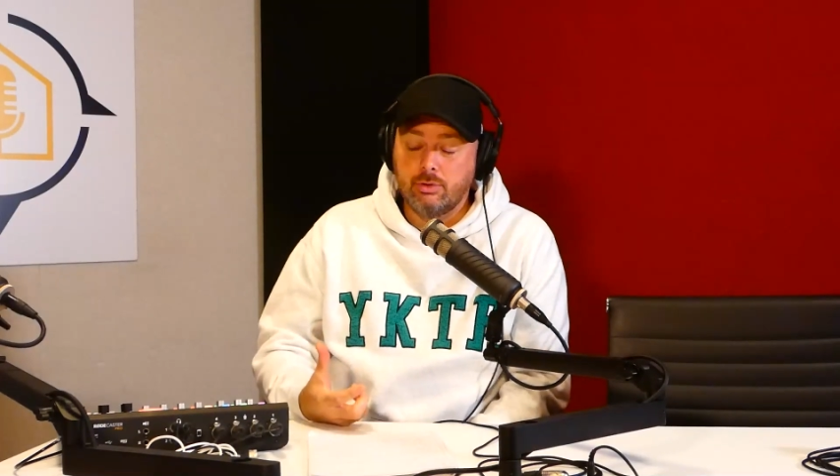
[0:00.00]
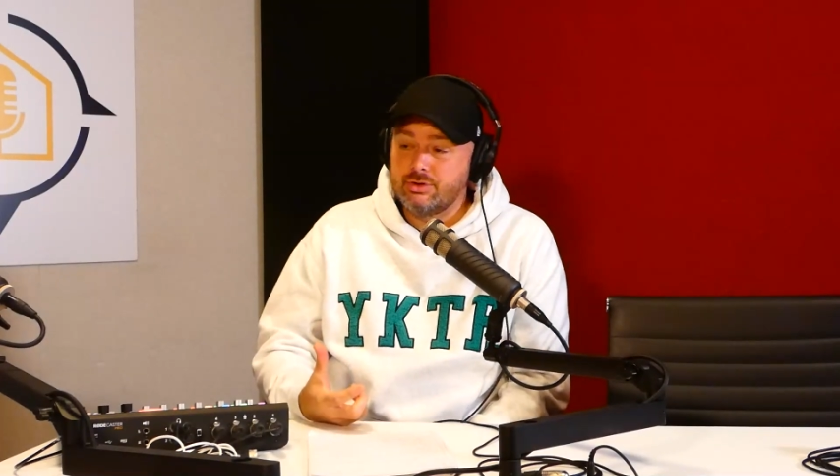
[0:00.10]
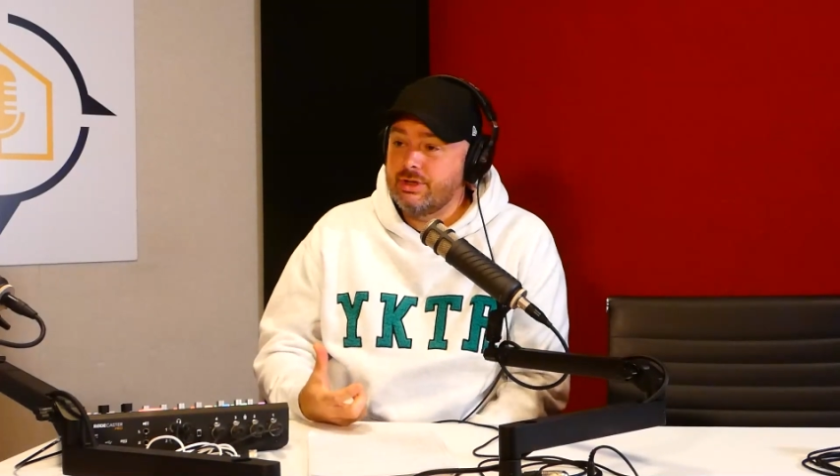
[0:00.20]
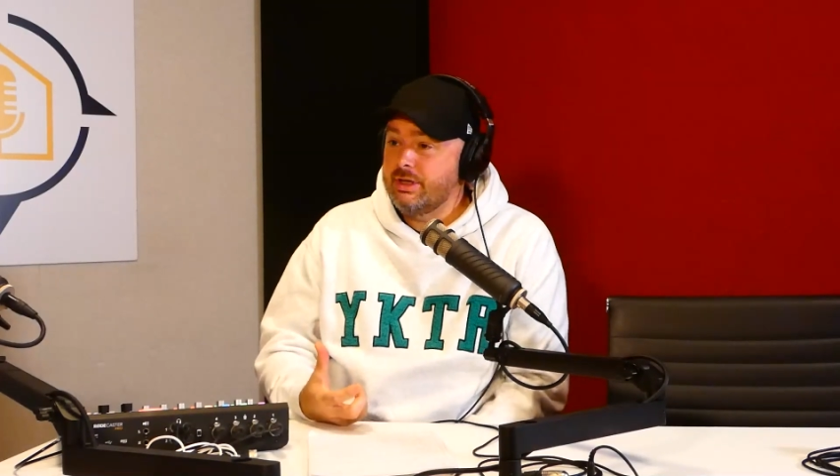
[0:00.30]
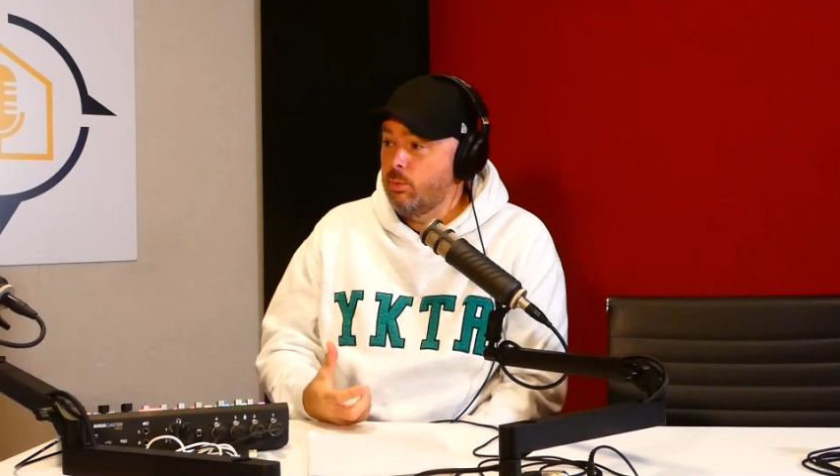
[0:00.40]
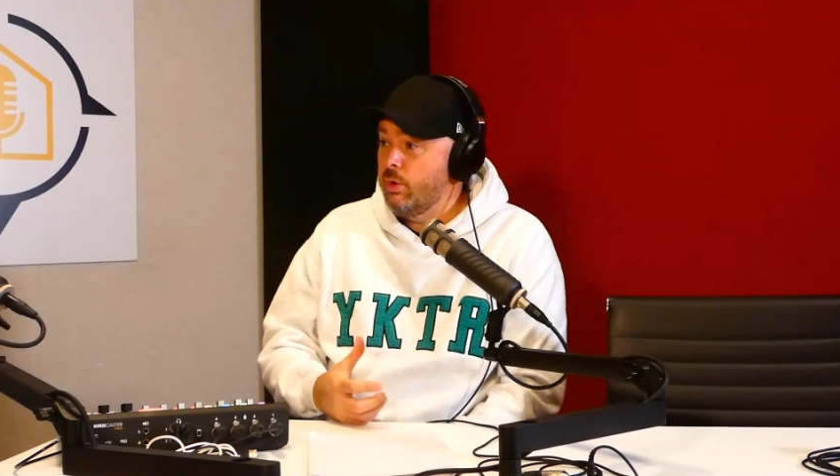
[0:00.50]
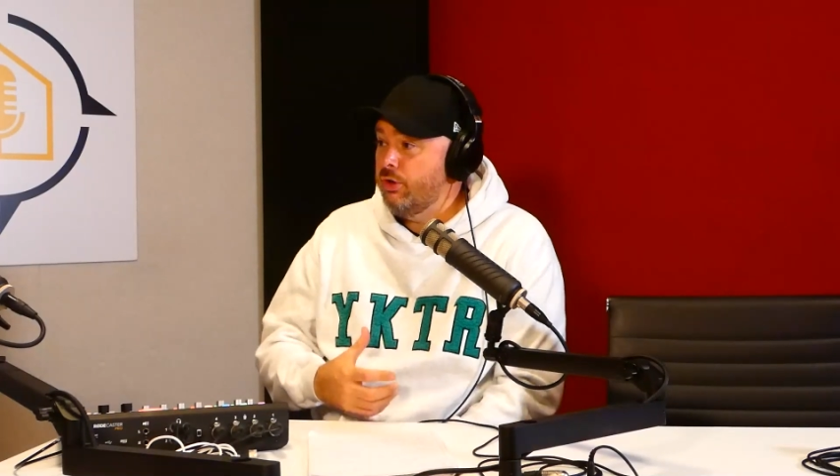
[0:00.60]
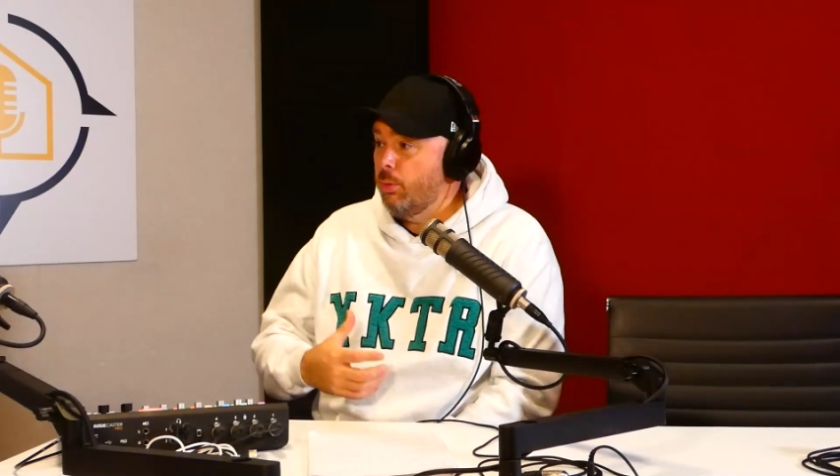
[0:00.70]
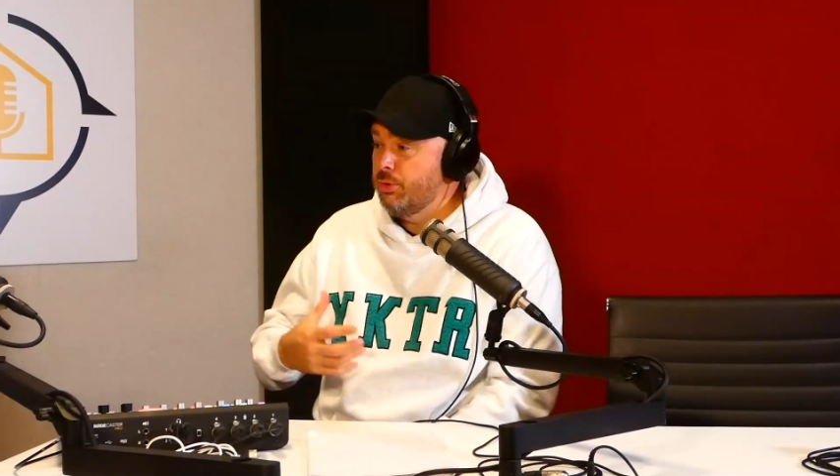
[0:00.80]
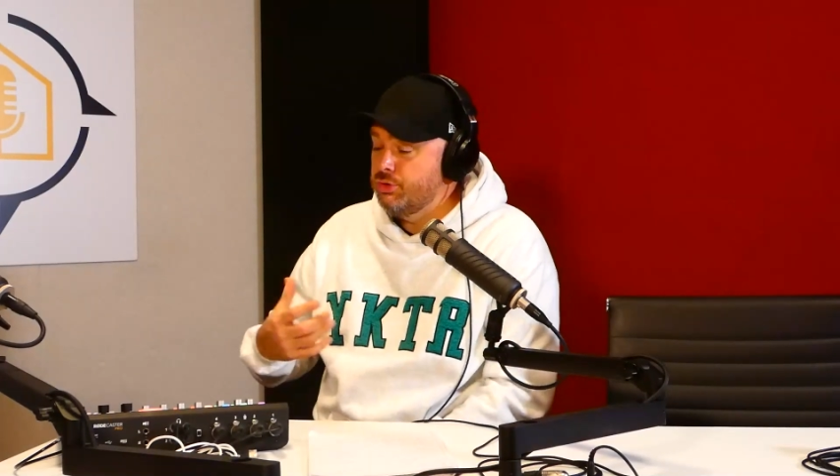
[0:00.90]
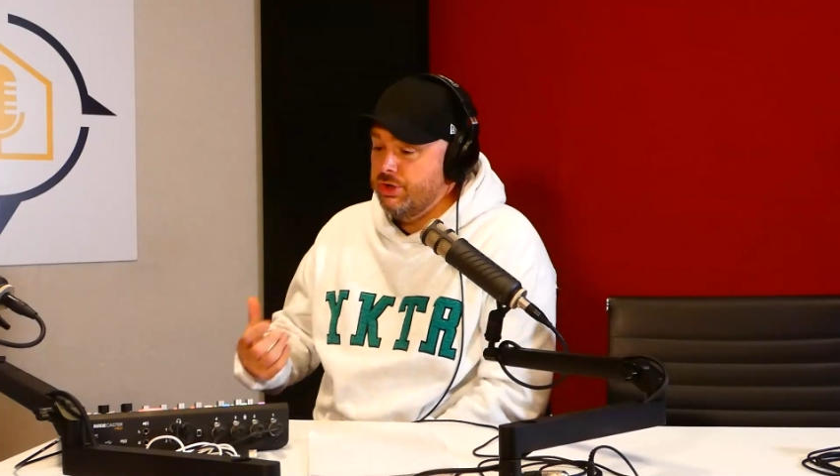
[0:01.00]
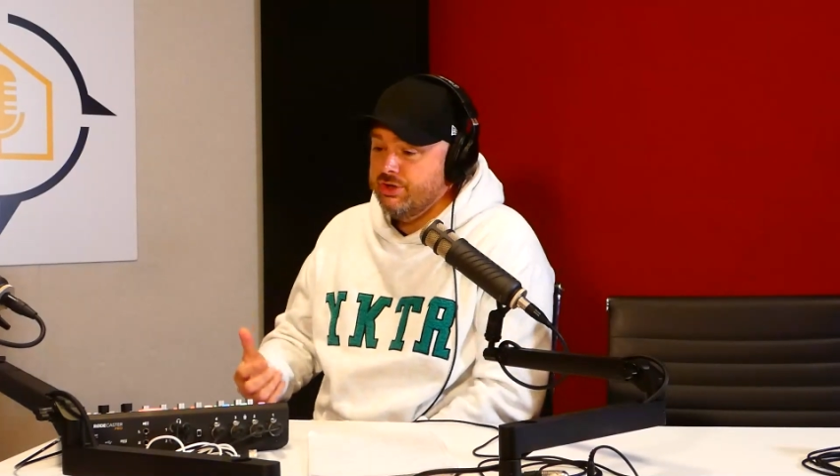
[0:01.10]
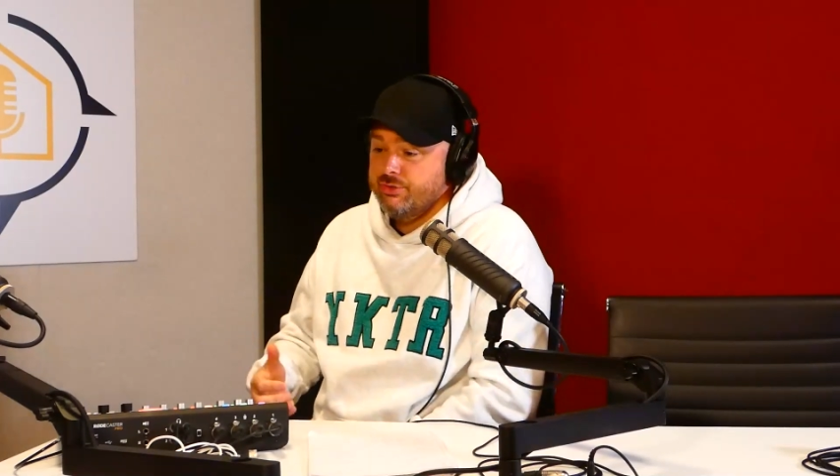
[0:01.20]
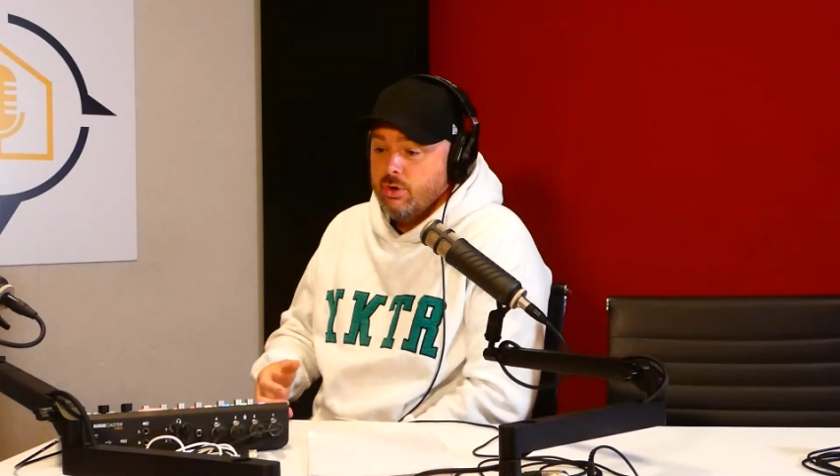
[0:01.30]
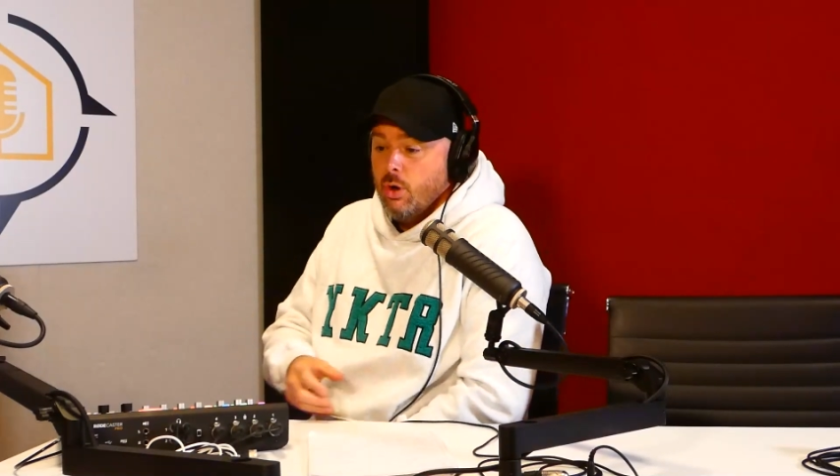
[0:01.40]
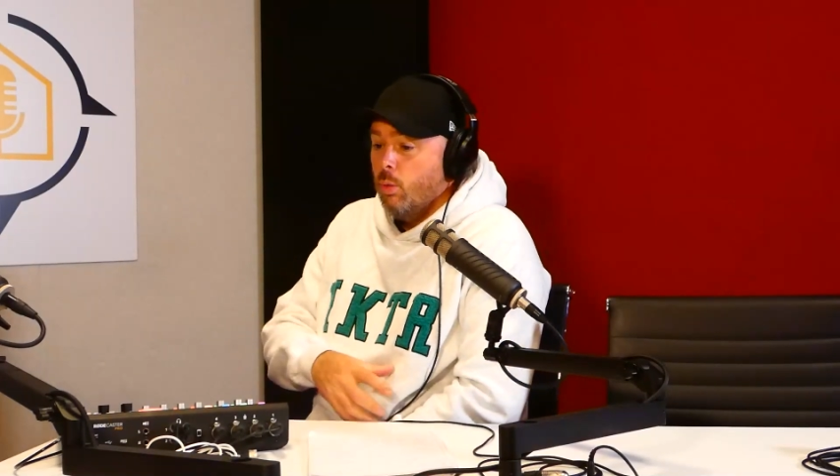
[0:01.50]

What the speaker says: looks like and where the opportunities are,